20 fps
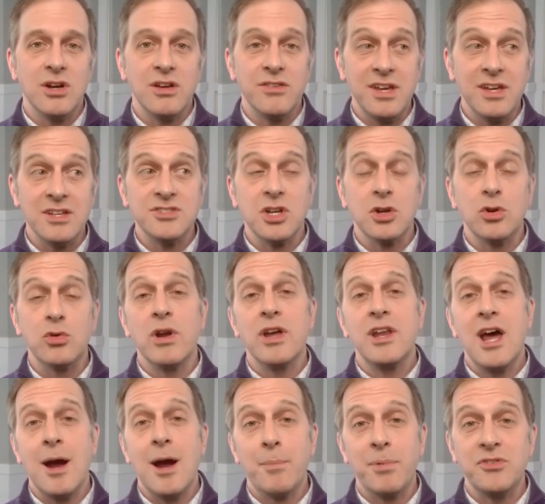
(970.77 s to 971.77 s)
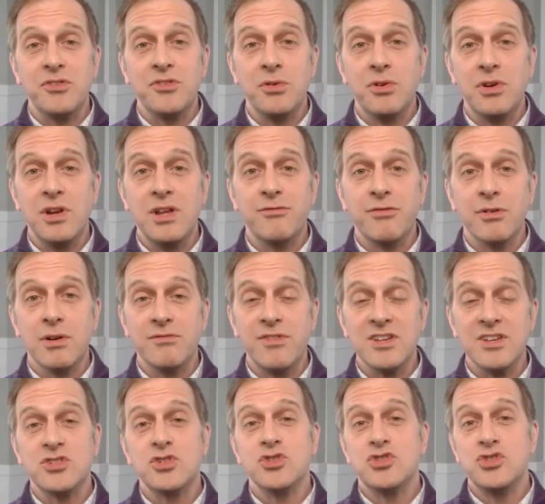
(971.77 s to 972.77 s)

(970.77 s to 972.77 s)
I think it's a great opportunity for investors